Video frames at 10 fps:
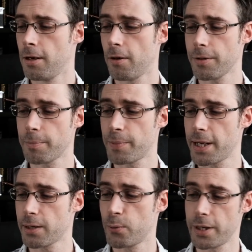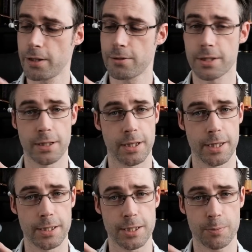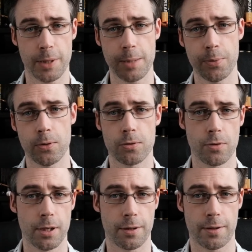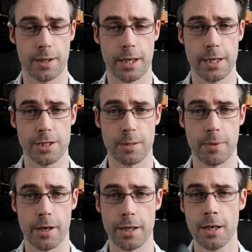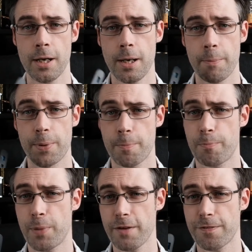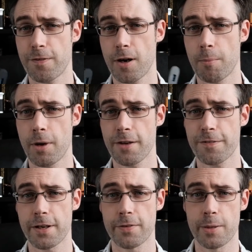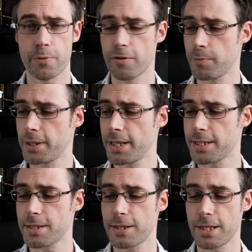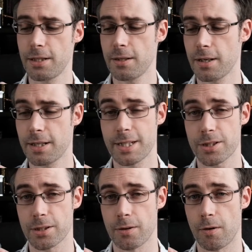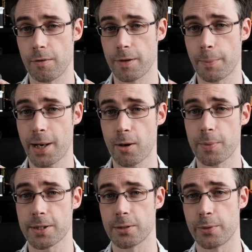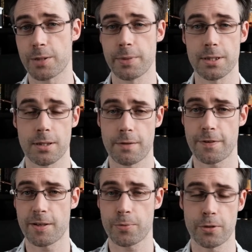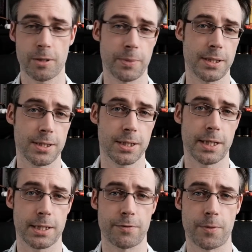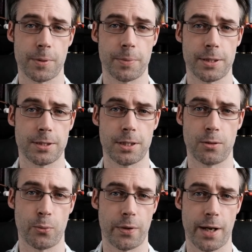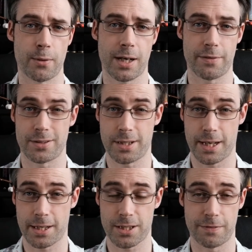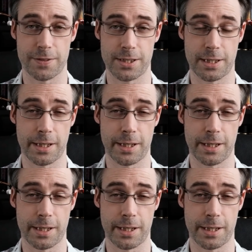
On the back we're using a DisplayPort rather than a HDMI, but by far my favourite improvement is the addition of a power button, which means that the Vive Pro can be disconnected from the PC without having to actually physically